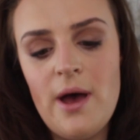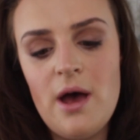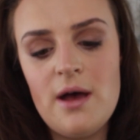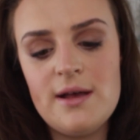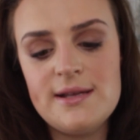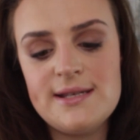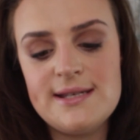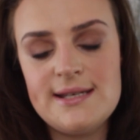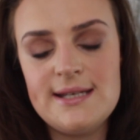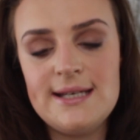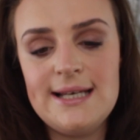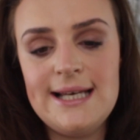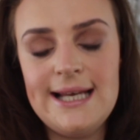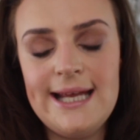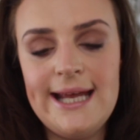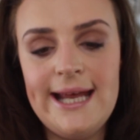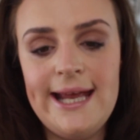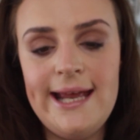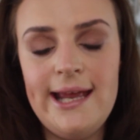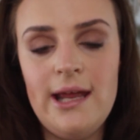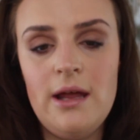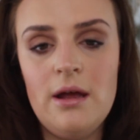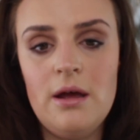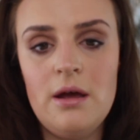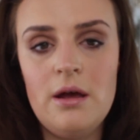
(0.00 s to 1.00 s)

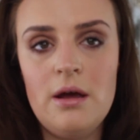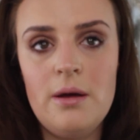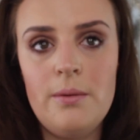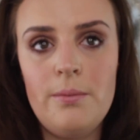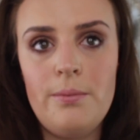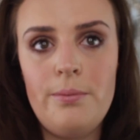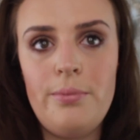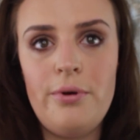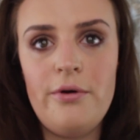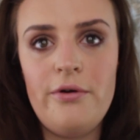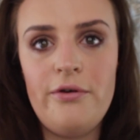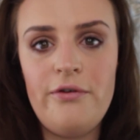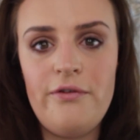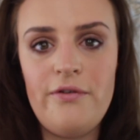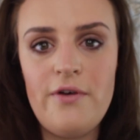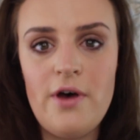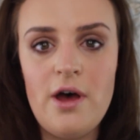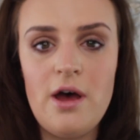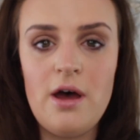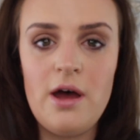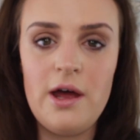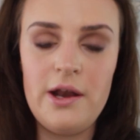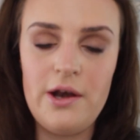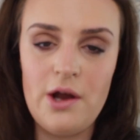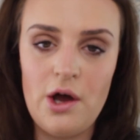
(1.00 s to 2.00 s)
personally prefer
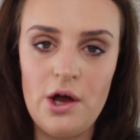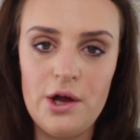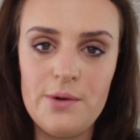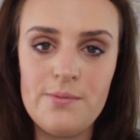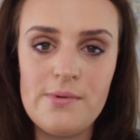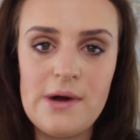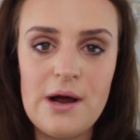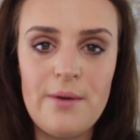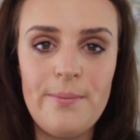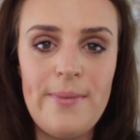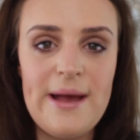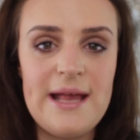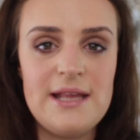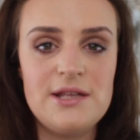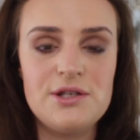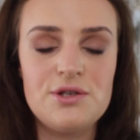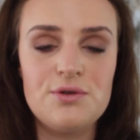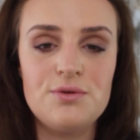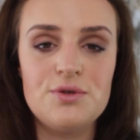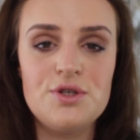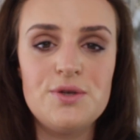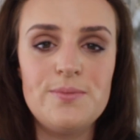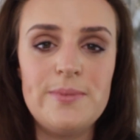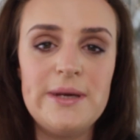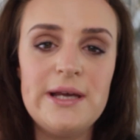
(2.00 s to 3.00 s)
an eyebrow
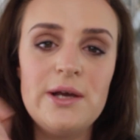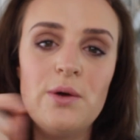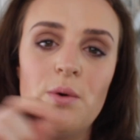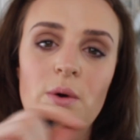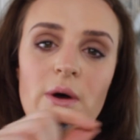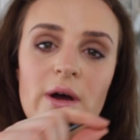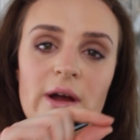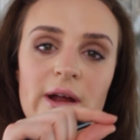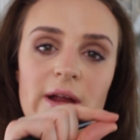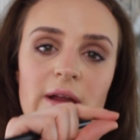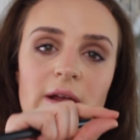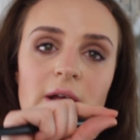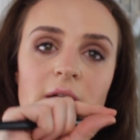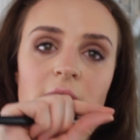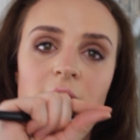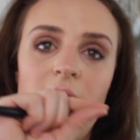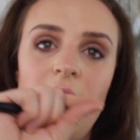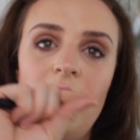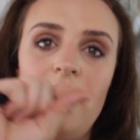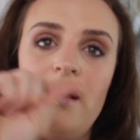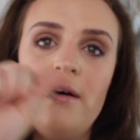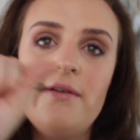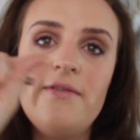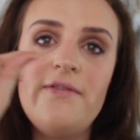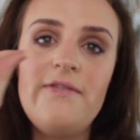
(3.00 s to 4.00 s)
pencil to be quite
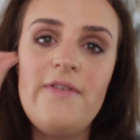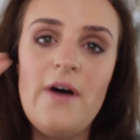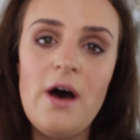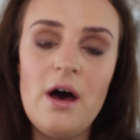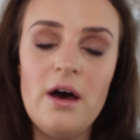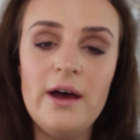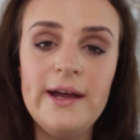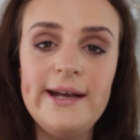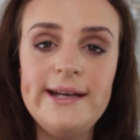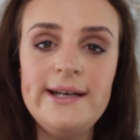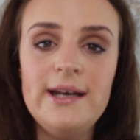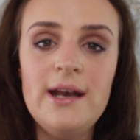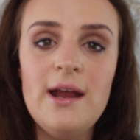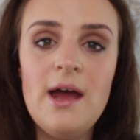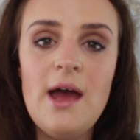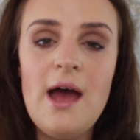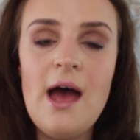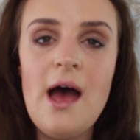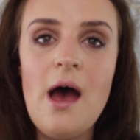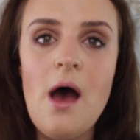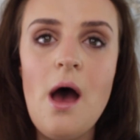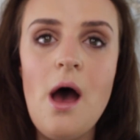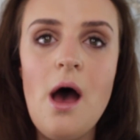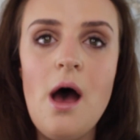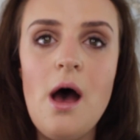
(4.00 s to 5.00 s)
fine,
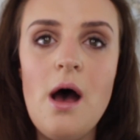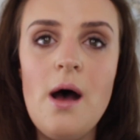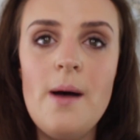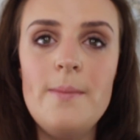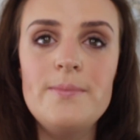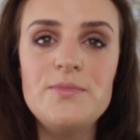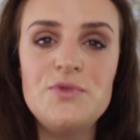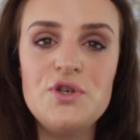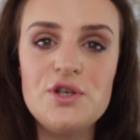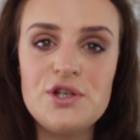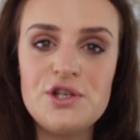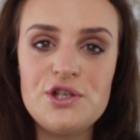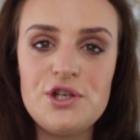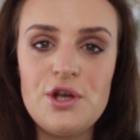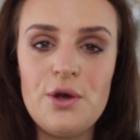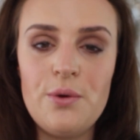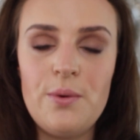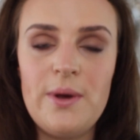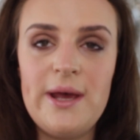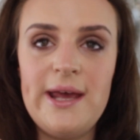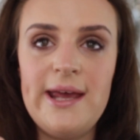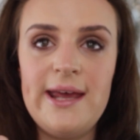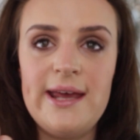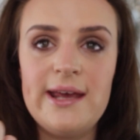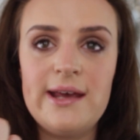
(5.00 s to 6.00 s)
just
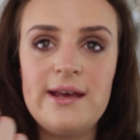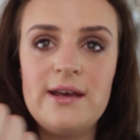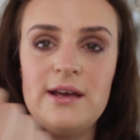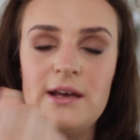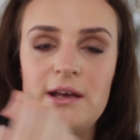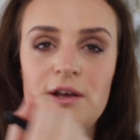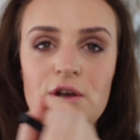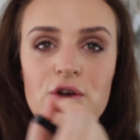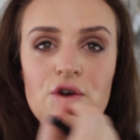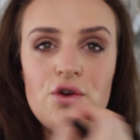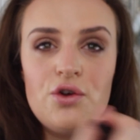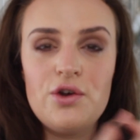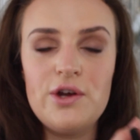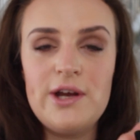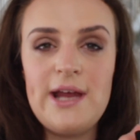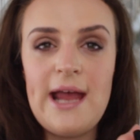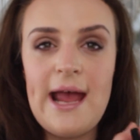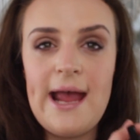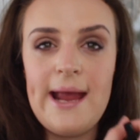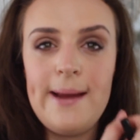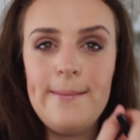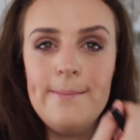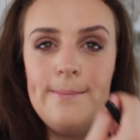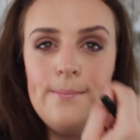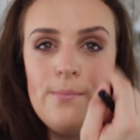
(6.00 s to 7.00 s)
so it can
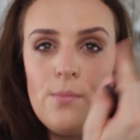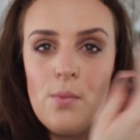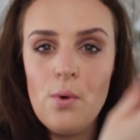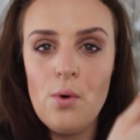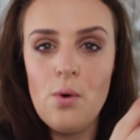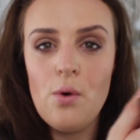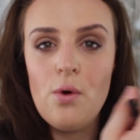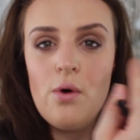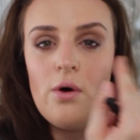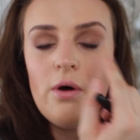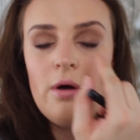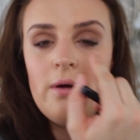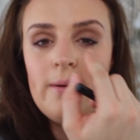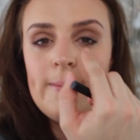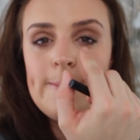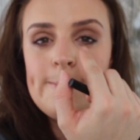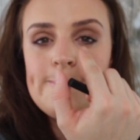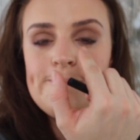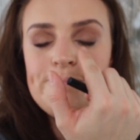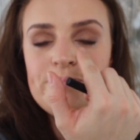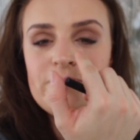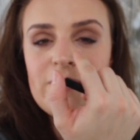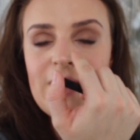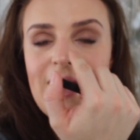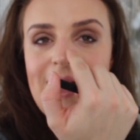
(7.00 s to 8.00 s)
create more
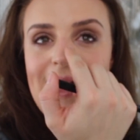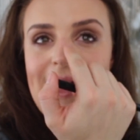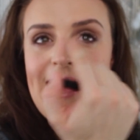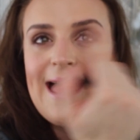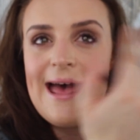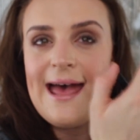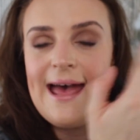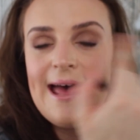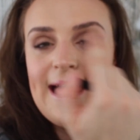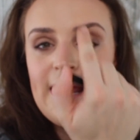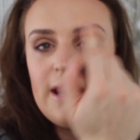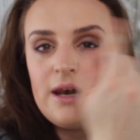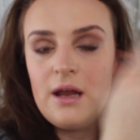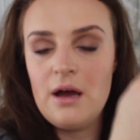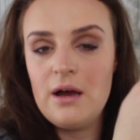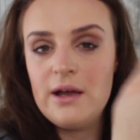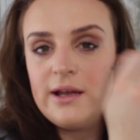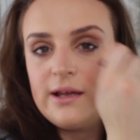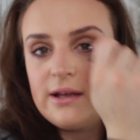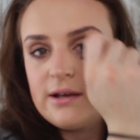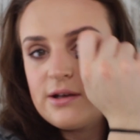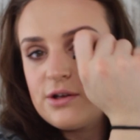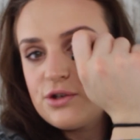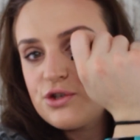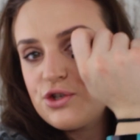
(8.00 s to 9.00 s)

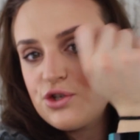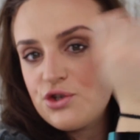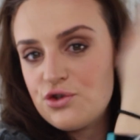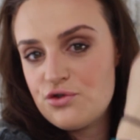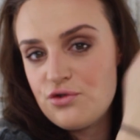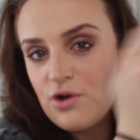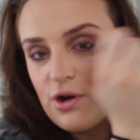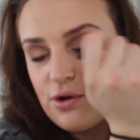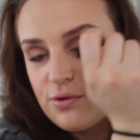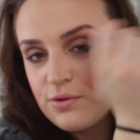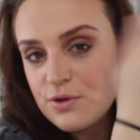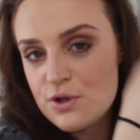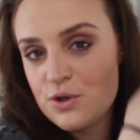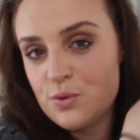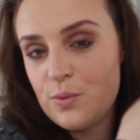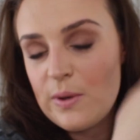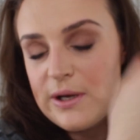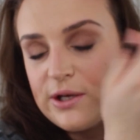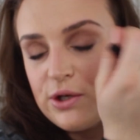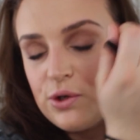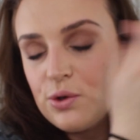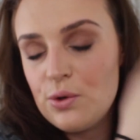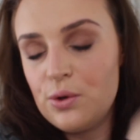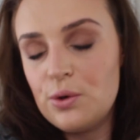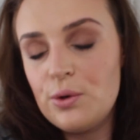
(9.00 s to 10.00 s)
hair-like strokes
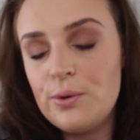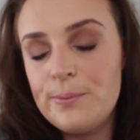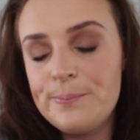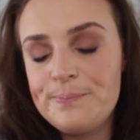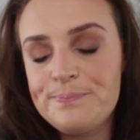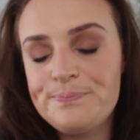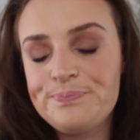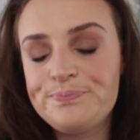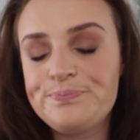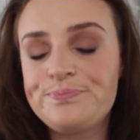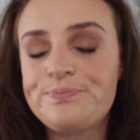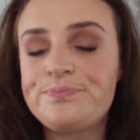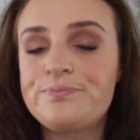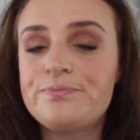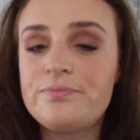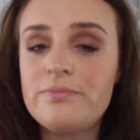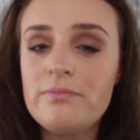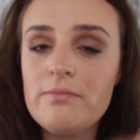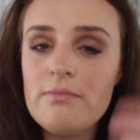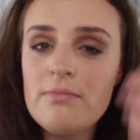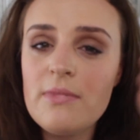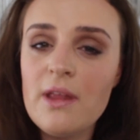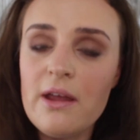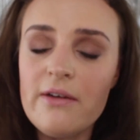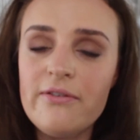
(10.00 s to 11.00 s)
when you're
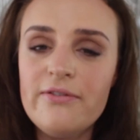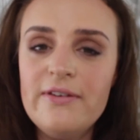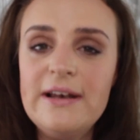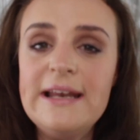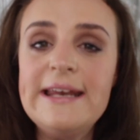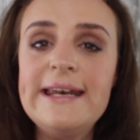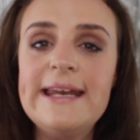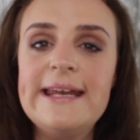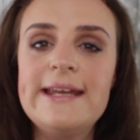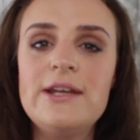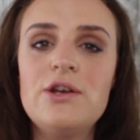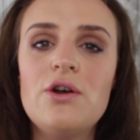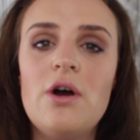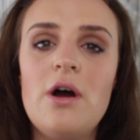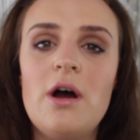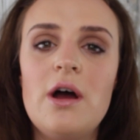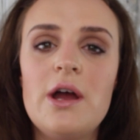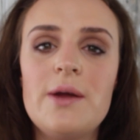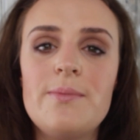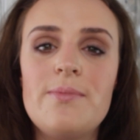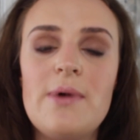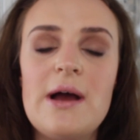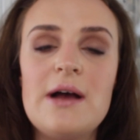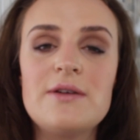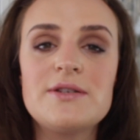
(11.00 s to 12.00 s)
filling in your
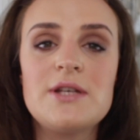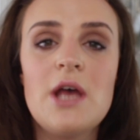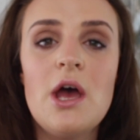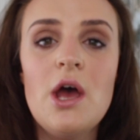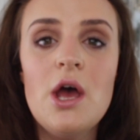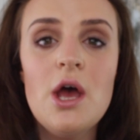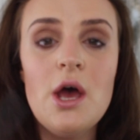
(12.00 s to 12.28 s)
eyebrows.